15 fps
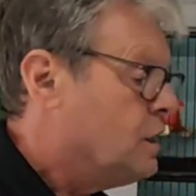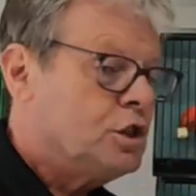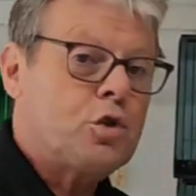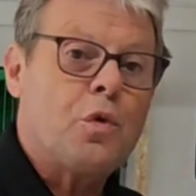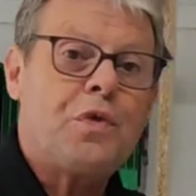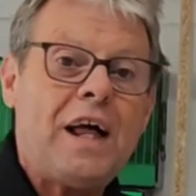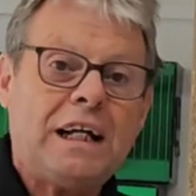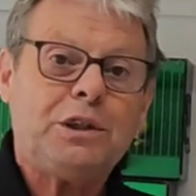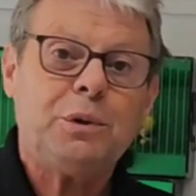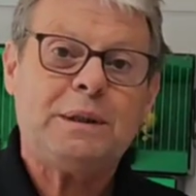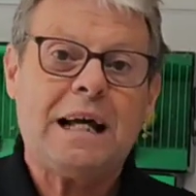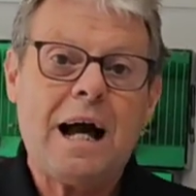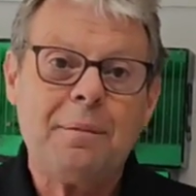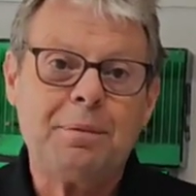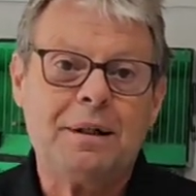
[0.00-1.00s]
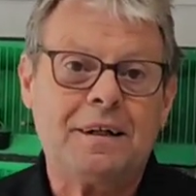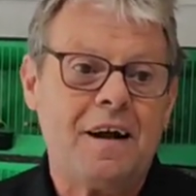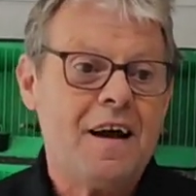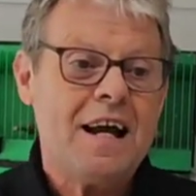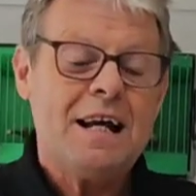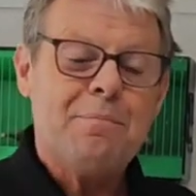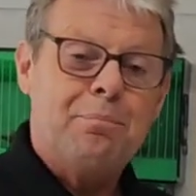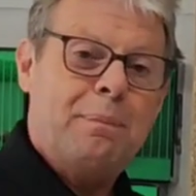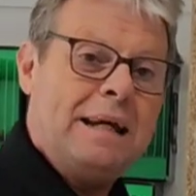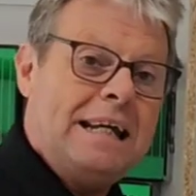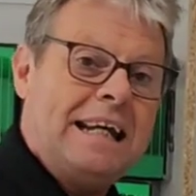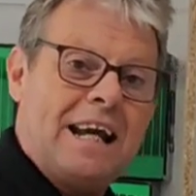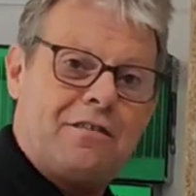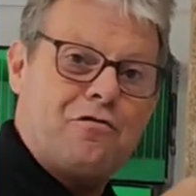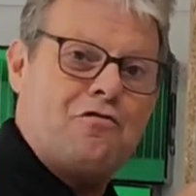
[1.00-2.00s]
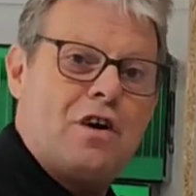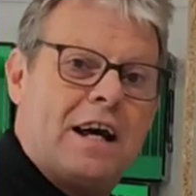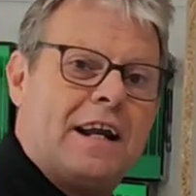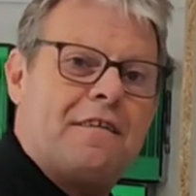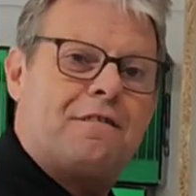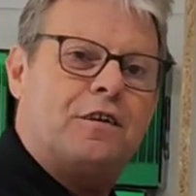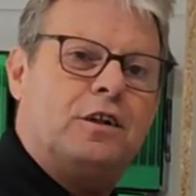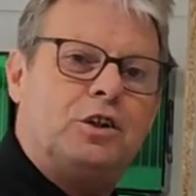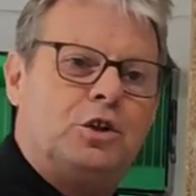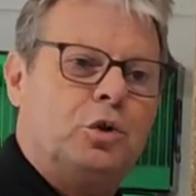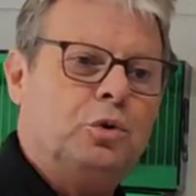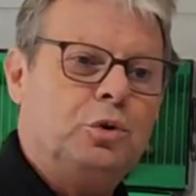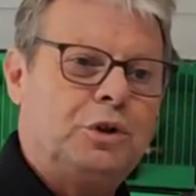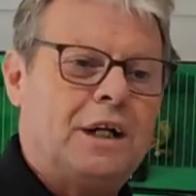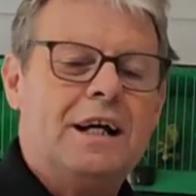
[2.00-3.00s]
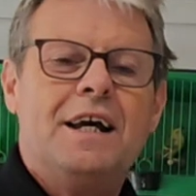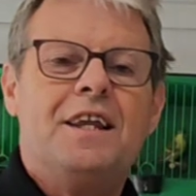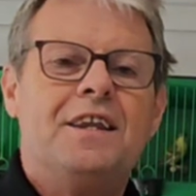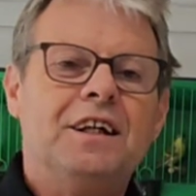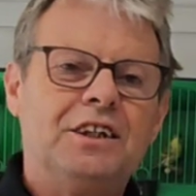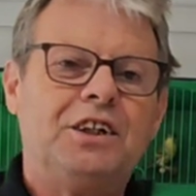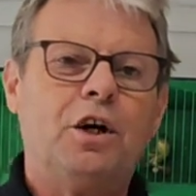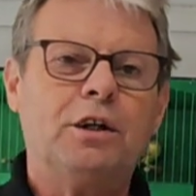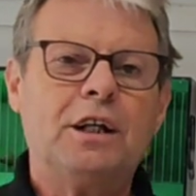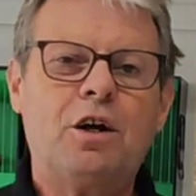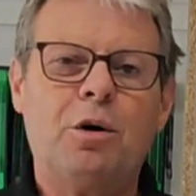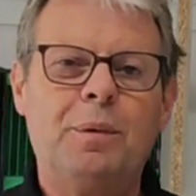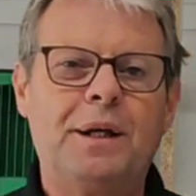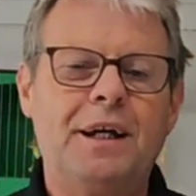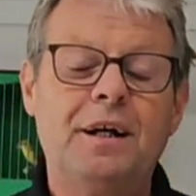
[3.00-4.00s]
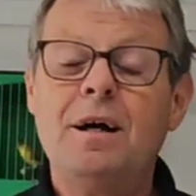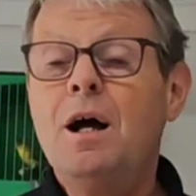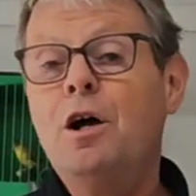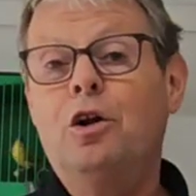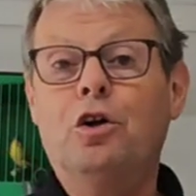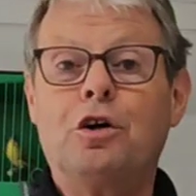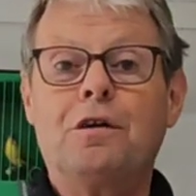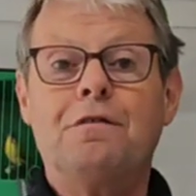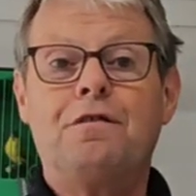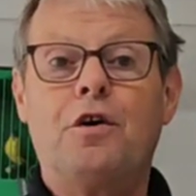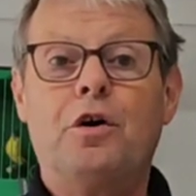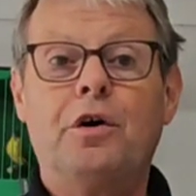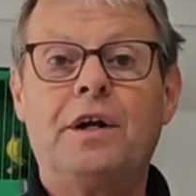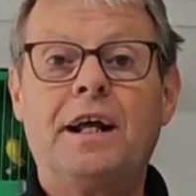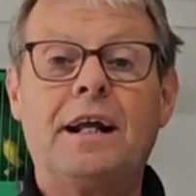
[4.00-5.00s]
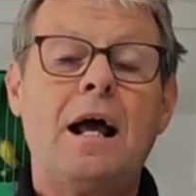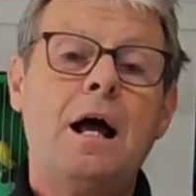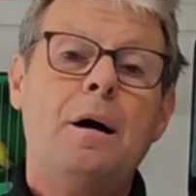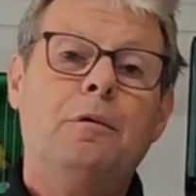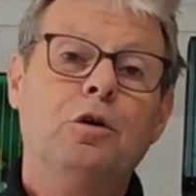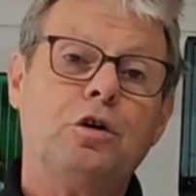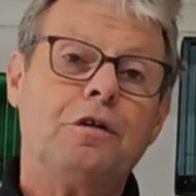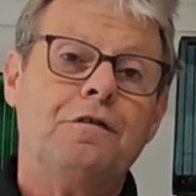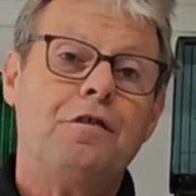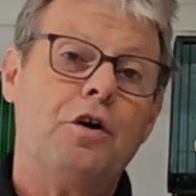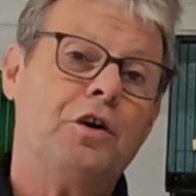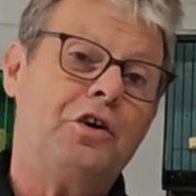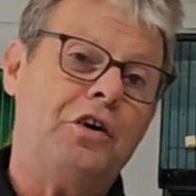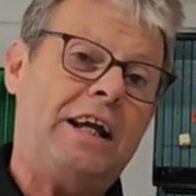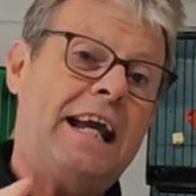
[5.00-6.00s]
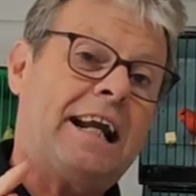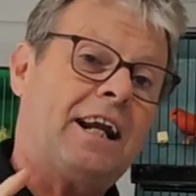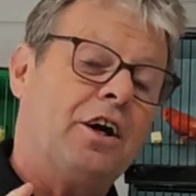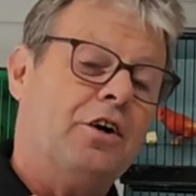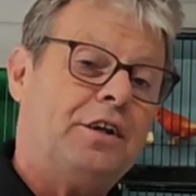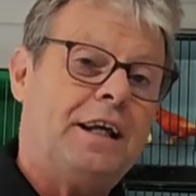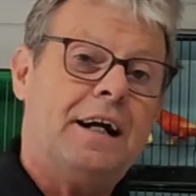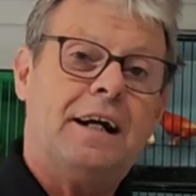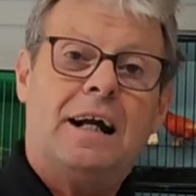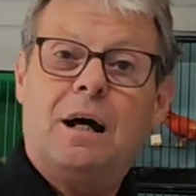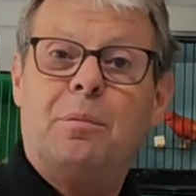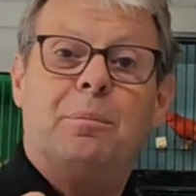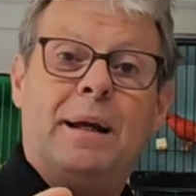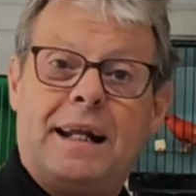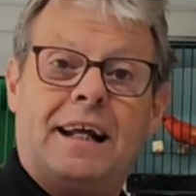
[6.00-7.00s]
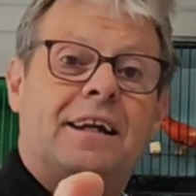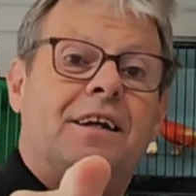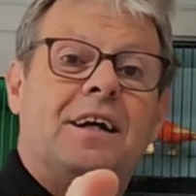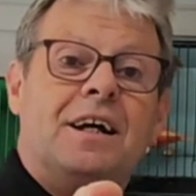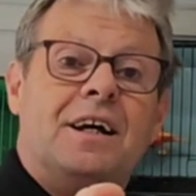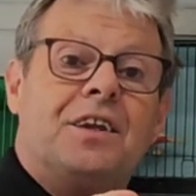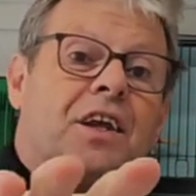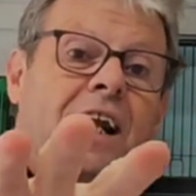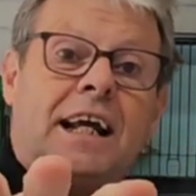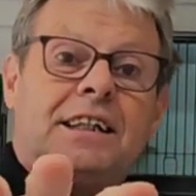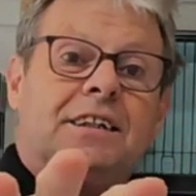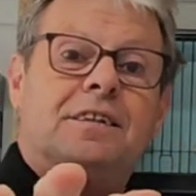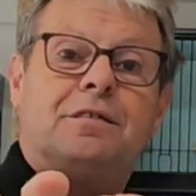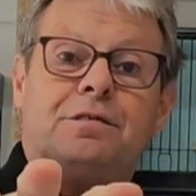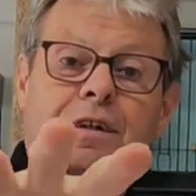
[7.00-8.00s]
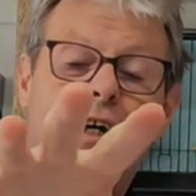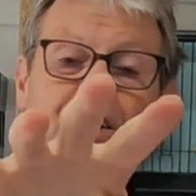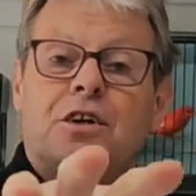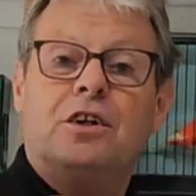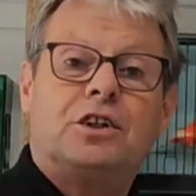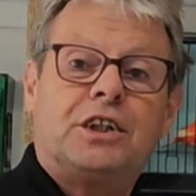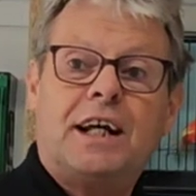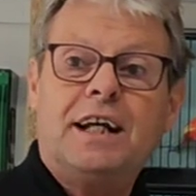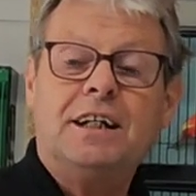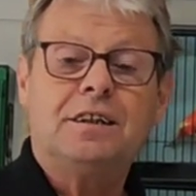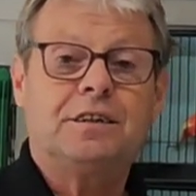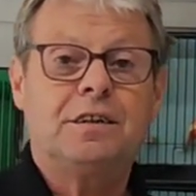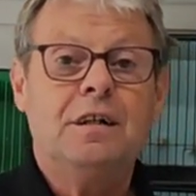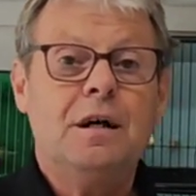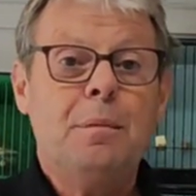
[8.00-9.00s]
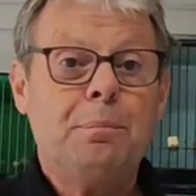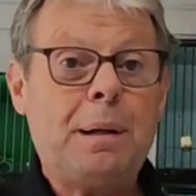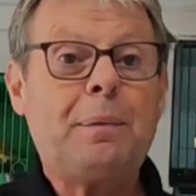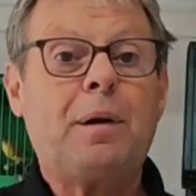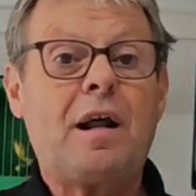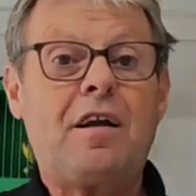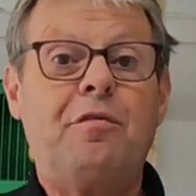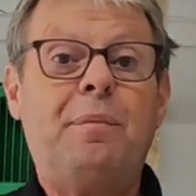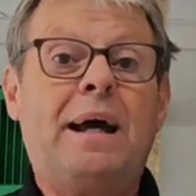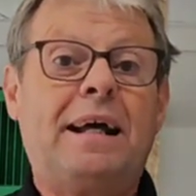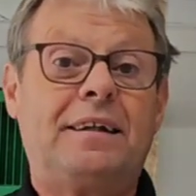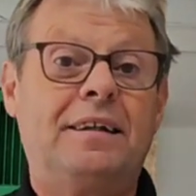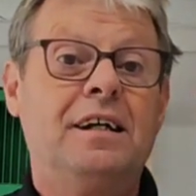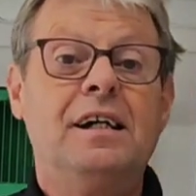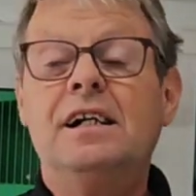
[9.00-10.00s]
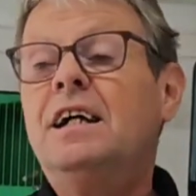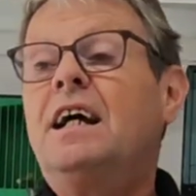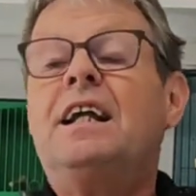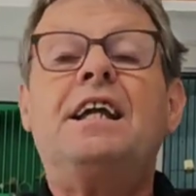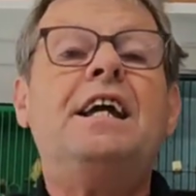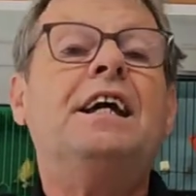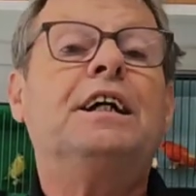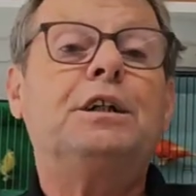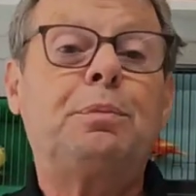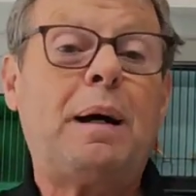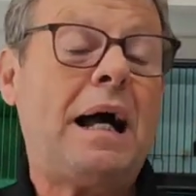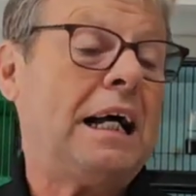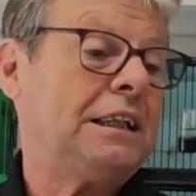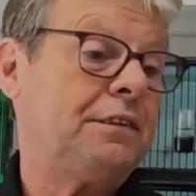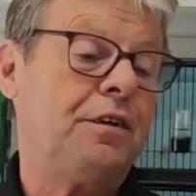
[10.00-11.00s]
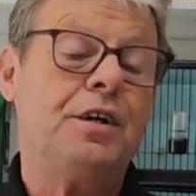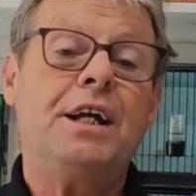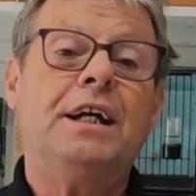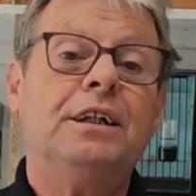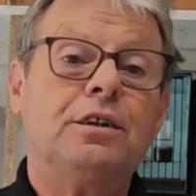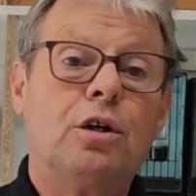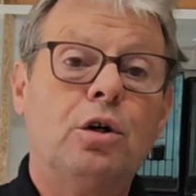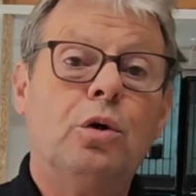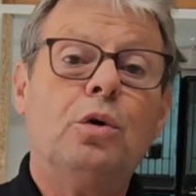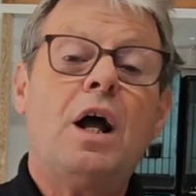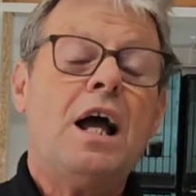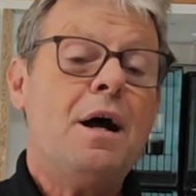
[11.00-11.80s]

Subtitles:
So that's what's happening. Me getting ready for the shows this oncoming year. Looking forward to it. Looking forward to getting out there and meeting the likes of yourselves. People that I've met in years past or years ago.